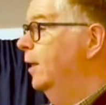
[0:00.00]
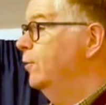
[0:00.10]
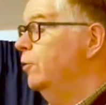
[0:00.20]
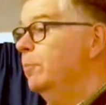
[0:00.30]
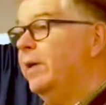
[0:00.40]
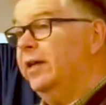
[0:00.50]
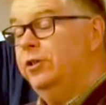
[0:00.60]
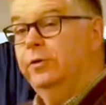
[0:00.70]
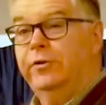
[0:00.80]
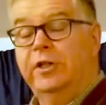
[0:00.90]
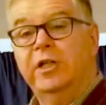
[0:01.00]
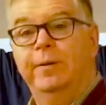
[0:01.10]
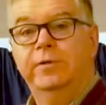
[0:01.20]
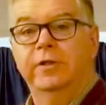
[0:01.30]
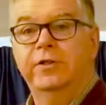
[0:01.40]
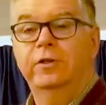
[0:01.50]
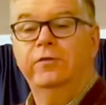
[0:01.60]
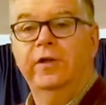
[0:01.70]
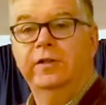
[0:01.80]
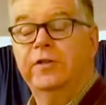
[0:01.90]
If you read back 2 or 3 chapters, you
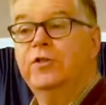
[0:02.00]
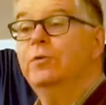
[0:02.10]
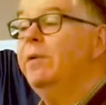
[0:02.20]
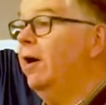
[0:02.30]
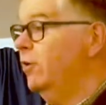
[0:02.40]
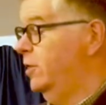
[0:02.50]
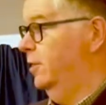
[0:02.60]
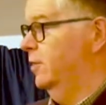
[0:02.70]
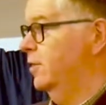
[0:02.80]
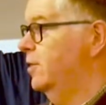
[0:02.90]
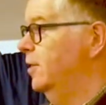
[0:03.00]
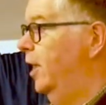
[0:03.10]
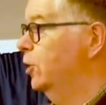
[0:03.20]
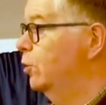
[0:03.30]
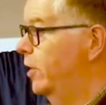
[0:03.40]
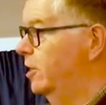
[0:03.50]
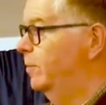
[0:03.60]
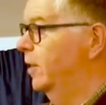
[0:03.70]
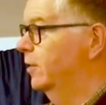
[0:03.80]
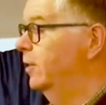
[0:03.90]
find that Samaritans had already
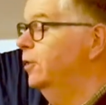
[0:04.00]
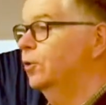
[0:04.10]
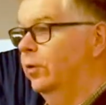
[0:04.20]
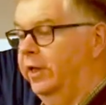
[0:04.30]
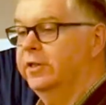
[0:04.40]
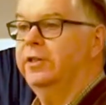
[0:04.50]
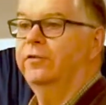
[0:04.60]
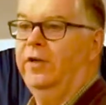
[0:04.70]
been drawn into the